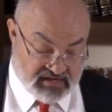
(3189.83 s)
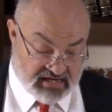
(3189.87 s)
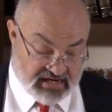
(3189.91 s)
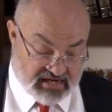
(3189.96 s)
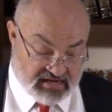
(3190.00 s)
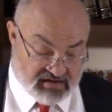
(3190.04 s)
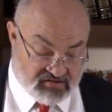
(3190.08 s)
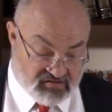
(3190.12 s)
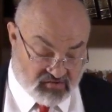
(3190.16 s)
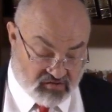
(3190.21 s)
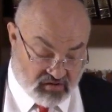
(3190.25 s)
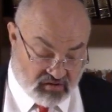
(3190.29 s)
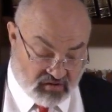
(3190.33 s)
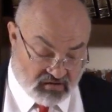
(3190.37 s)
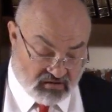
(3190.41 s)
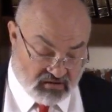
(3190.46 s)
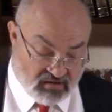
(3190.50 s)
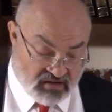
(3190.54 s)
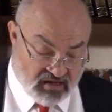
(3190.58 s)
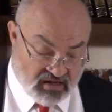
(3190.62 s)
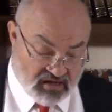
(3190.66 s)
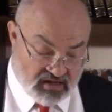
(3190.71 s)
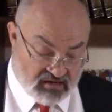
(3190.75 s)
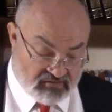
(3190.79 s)
and its
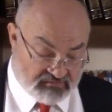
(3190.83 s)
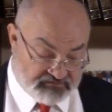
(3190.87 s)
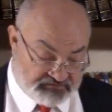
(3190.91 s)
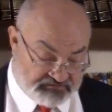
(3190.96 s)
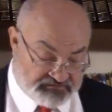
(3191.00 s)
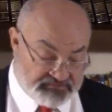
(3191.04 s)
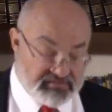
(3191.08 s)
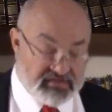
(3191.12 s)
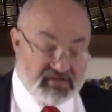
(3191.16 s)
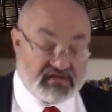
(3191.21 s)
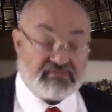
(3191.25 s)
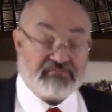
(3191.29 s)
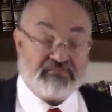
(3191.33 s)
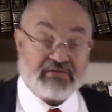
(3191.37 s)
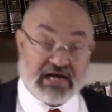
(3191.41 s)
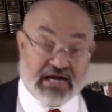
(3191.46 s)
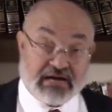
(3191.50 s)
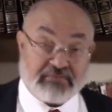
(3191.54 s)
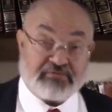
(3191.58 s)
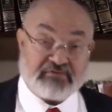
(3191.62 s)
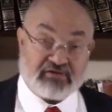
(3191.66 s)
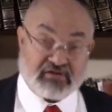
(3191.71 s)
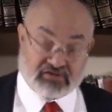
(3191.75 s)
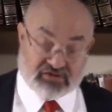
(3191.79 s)
role in
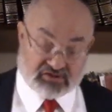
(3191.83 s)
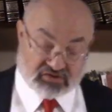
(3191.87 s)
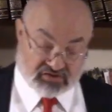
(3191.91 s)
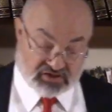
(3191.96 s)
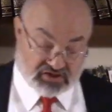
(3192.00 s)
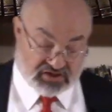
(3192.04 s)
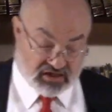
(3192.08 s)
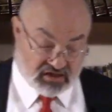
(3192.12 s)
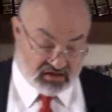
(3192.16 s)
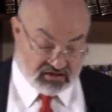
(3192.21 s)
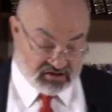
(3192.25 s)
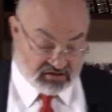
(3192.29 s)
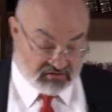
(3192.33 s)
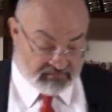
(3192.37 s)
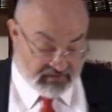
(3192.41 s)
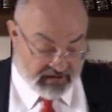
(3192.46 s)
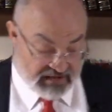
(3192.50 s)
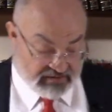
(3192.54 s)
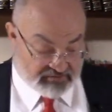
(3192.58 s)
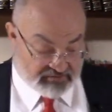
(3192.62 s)
popular Jewish culture,